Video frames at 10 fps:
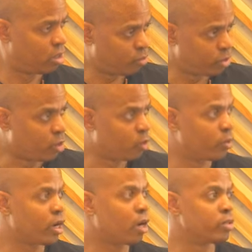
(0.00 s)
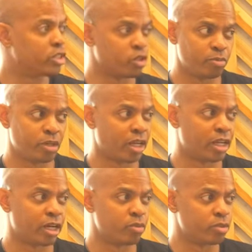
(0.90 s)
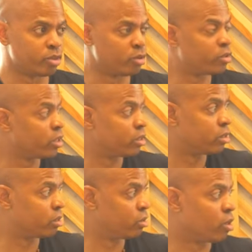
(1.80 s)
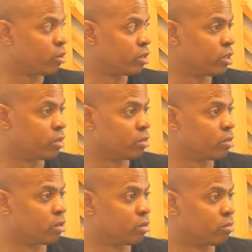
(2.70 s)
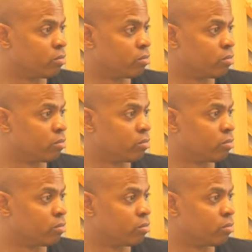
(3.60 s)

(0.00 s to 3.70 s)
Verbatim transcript: We know who we are, we still speak our language, we do things, you know, in, in